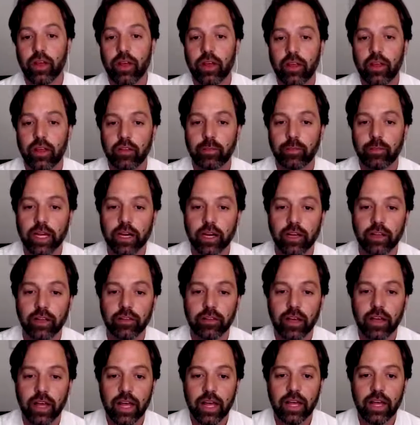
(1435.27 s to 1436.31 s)
is because
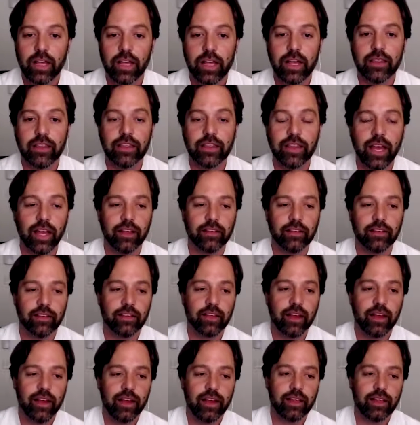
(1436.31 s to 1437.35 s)
he thinks
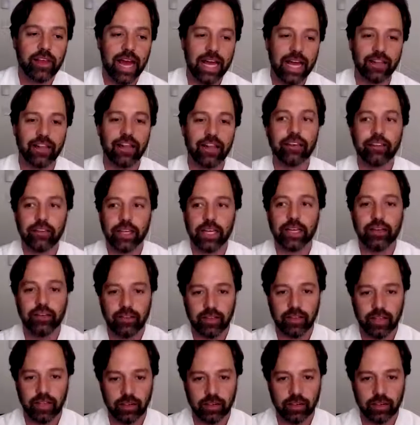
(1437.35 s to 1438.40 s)
that he is
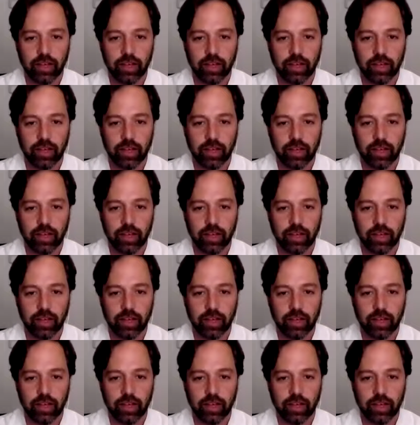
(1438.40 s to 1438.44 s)
innocent.